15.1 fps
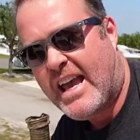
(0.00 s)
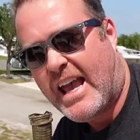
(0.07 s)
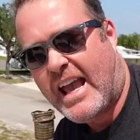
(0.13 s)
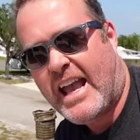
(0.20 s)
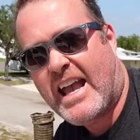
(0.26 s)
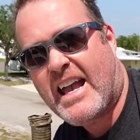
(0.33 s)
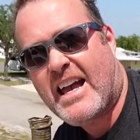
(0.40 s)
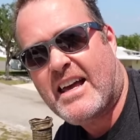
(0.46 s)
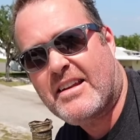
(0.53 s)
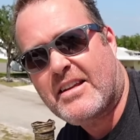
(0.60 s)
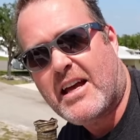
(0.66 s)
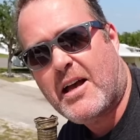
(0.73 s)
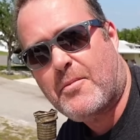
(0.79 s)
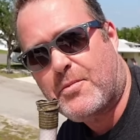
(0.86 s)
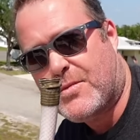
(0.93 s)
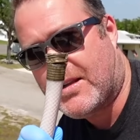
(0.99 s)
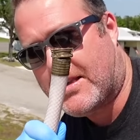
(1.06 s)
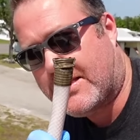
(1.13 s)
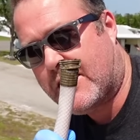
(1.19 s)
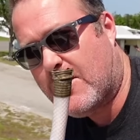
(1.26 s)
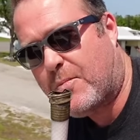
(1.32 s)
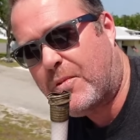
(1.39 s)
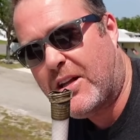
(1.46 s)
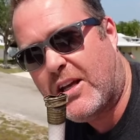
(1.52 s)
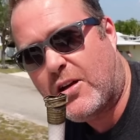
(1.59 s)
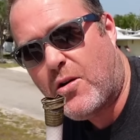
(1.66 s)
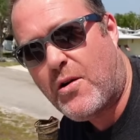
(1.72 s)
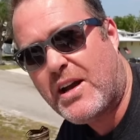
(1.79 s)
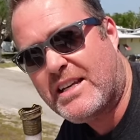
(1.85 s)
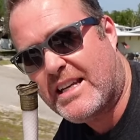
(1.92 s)
and I'm just simply
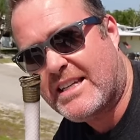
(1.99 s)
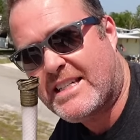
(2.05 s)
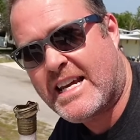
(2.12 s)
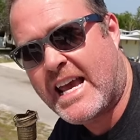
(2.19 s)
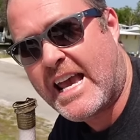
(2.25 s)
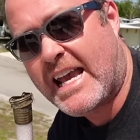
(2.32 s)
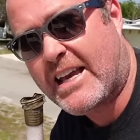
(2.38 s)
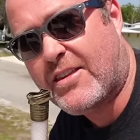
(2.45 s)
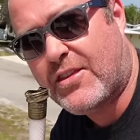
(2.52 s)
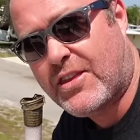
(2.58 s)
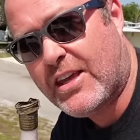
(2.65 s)
going to take